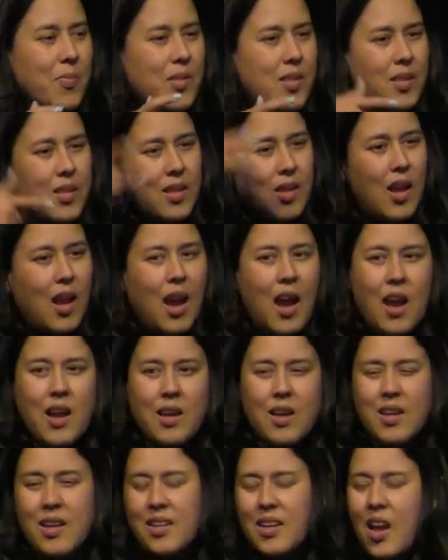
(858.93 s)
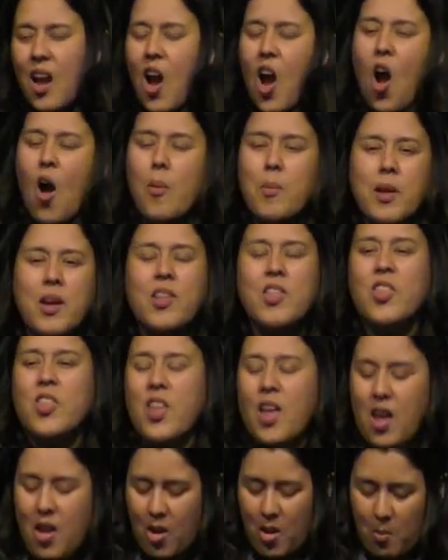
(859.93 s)
on the cross, and the disciples
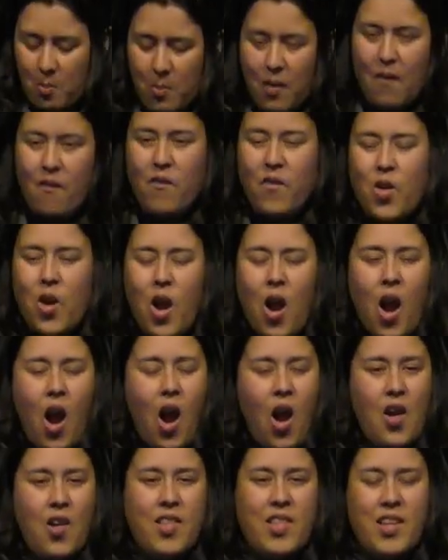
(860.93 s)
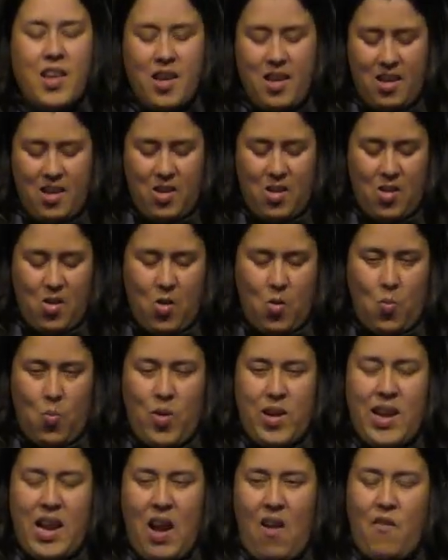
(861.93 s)
believed instantly that he rose from the dead.
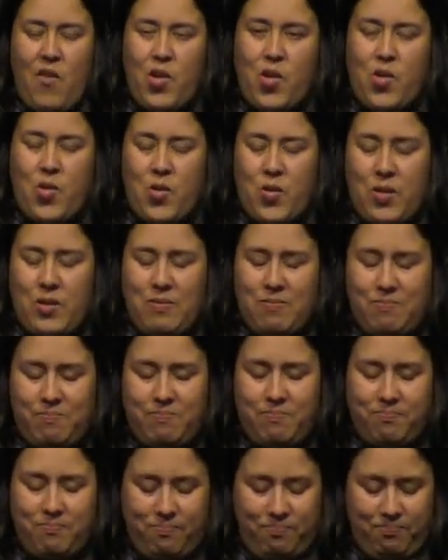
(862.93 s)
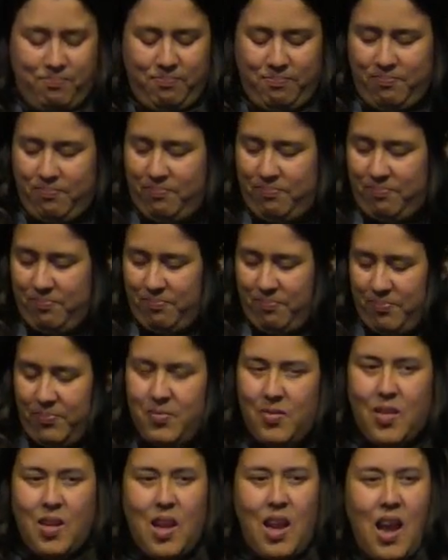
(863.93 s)
But sometimes in our lives, we
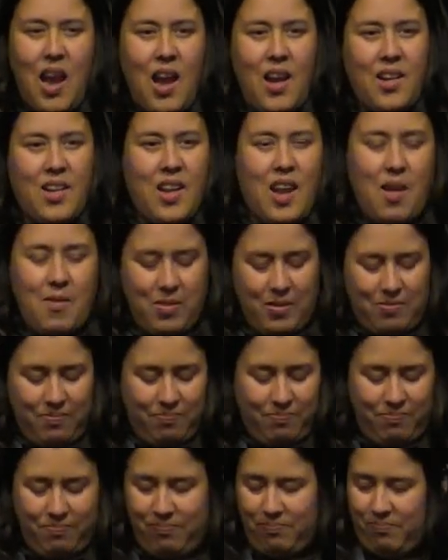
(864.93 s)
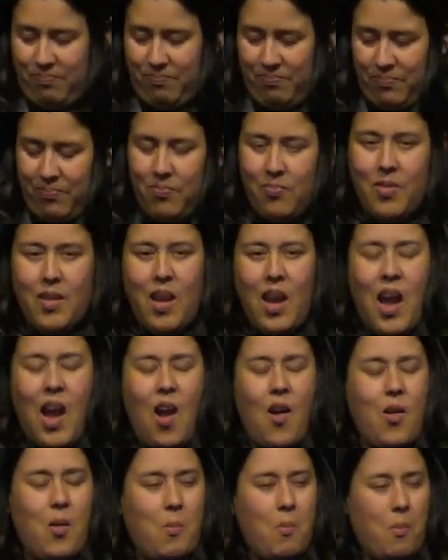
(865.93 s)
have doubt. We doubt for different reasons. We're
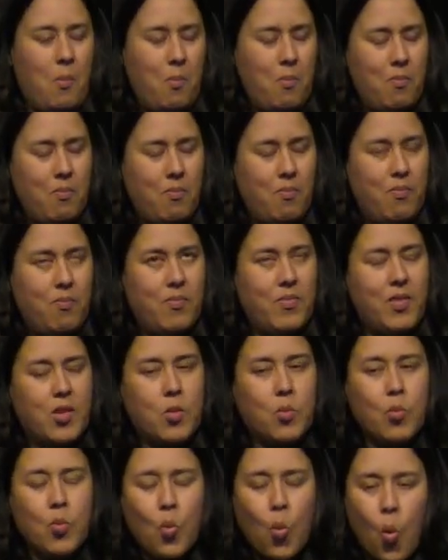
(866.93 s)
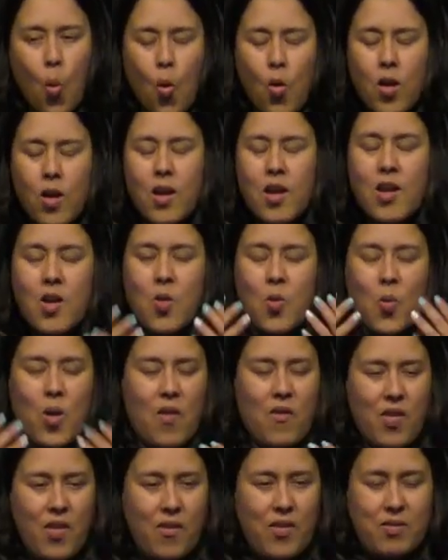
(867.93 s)
not sure, and we're saying, Did this actually happen?
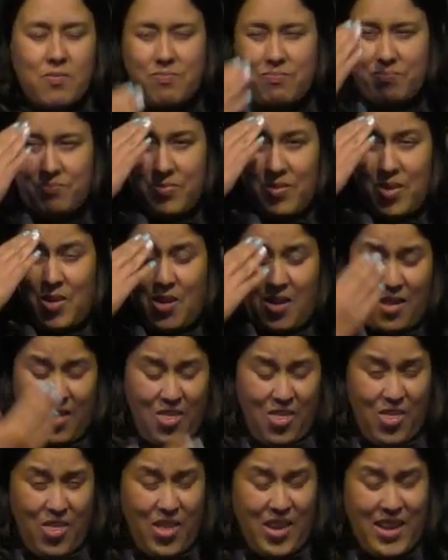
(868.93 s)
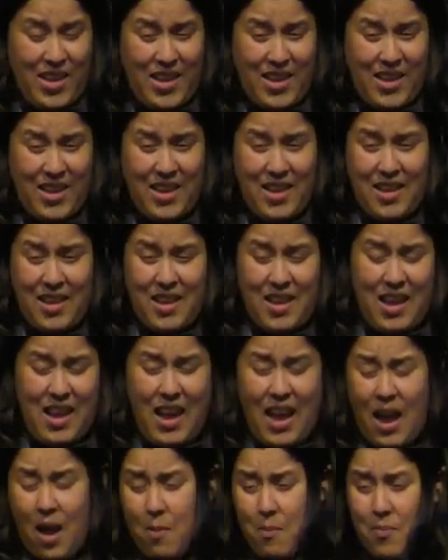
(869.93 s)
But we forget
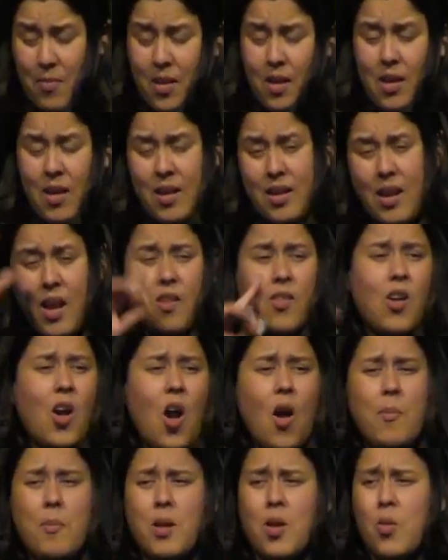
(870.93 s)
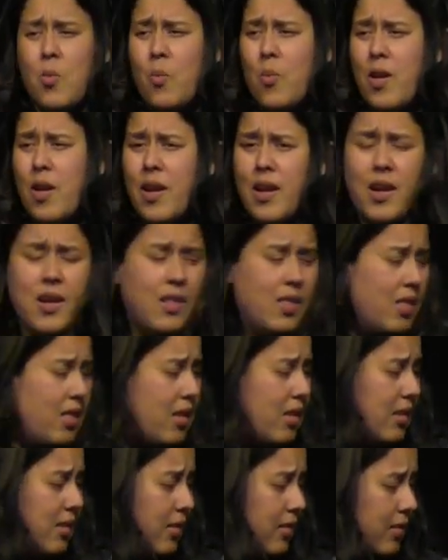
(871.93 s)
God is always there, He always
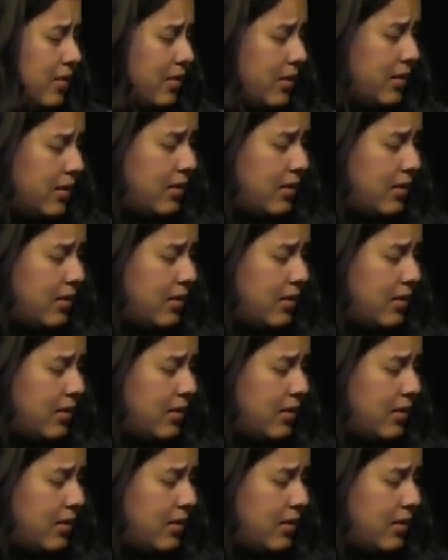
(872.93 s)
provides.